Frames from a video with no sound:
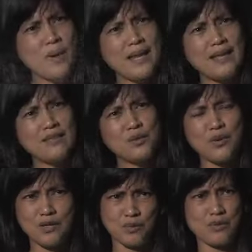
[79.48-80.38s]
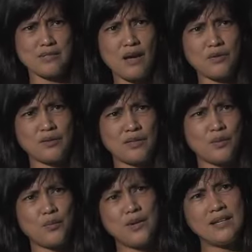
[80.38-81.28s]
many directories out there
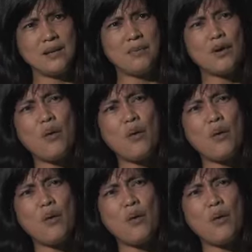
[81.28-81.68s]
already about